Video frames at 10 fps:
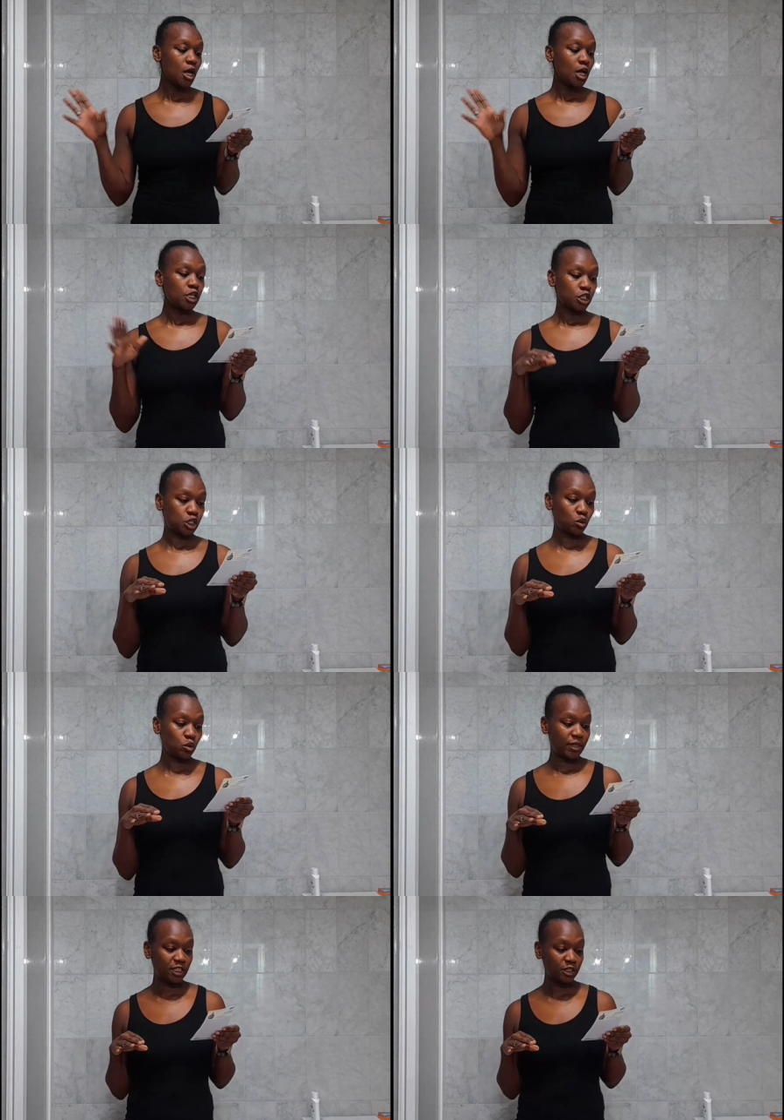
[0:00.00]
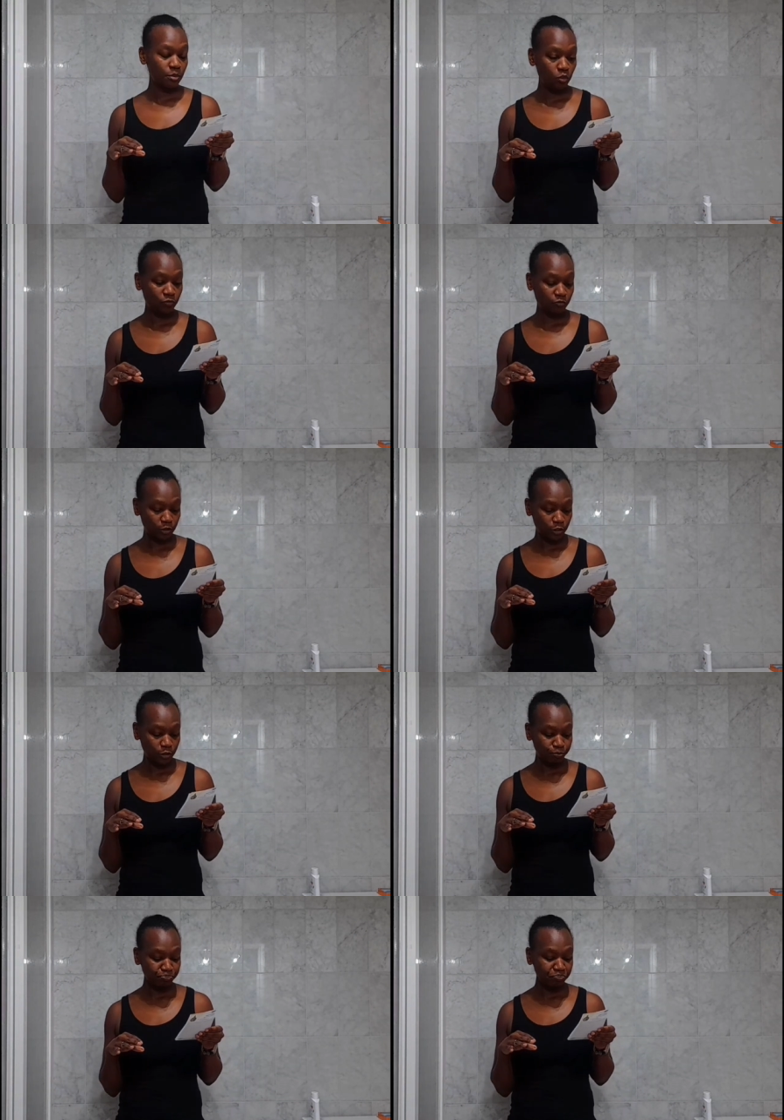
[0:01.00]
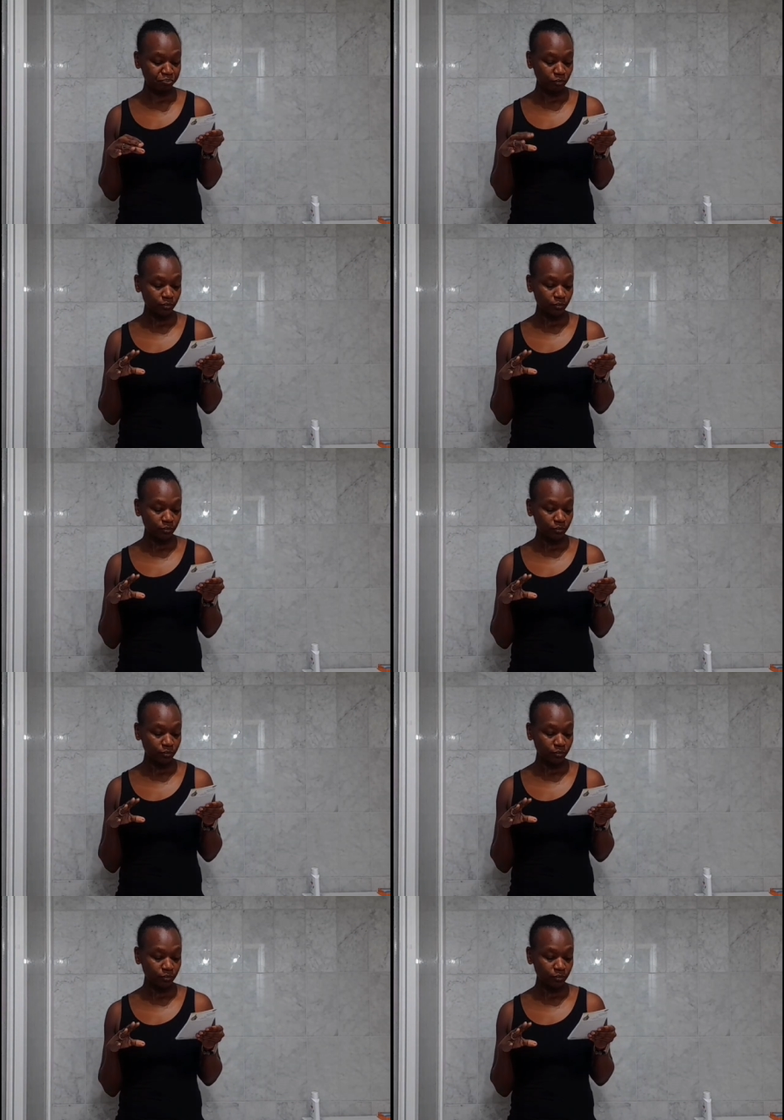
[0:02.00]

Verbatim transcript: So let's move. Um,